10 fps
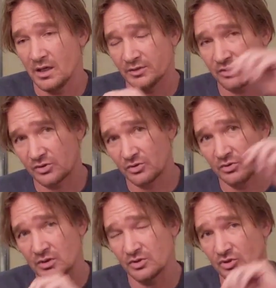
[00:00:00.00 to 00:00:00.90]
a
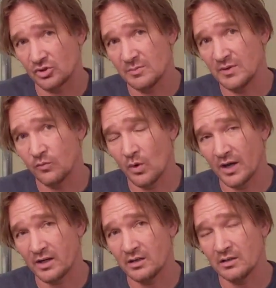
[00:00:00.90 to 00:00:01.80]
stream of
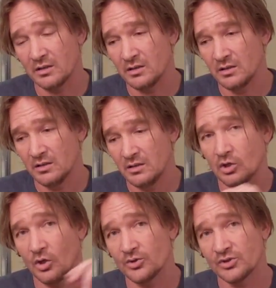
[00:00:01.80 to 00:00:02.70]
water
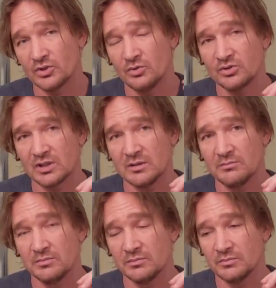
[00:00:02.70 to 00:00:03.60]
close to
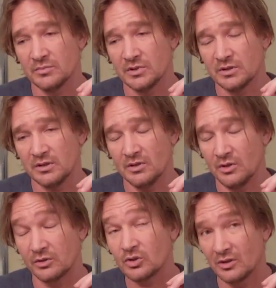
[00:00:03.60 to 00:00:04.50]
some, to
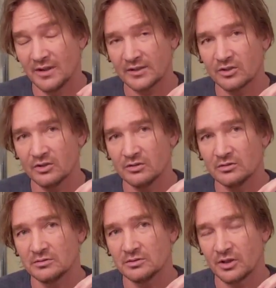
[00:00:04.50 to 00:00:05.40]
an
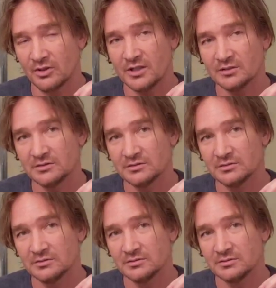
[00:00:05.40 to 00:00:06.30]
electrical current
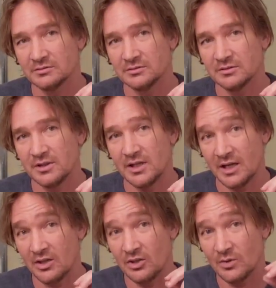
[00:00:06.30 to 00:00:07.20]

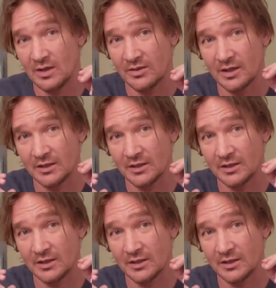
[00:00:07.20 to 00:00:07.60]
hitting you in